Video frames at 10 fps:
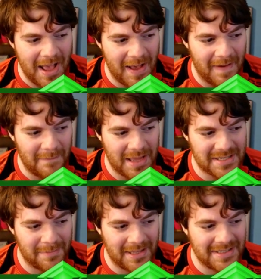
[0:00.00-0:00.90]

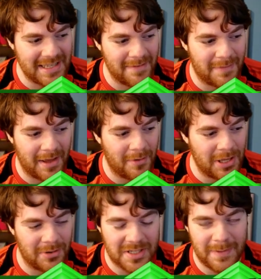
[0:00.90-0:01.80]
S ability, but
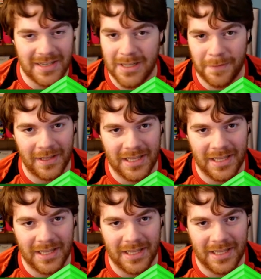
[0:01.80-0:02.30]
you would expect nothing